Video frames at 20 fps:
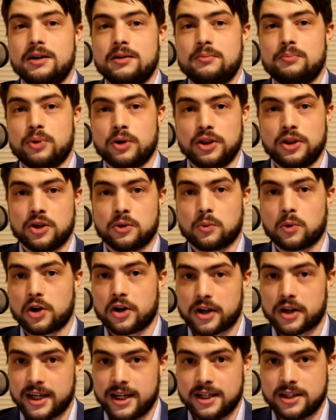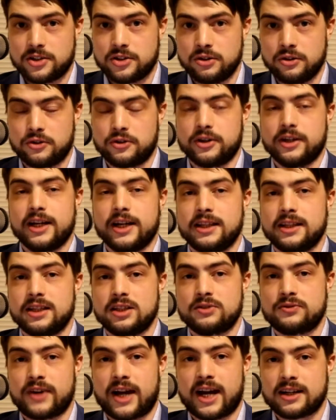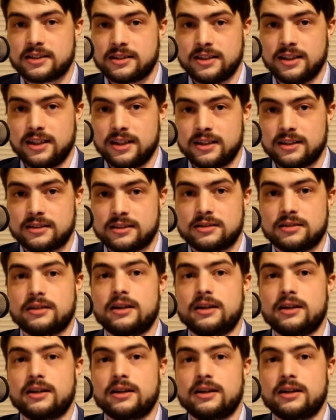put the work in to create these vaccines.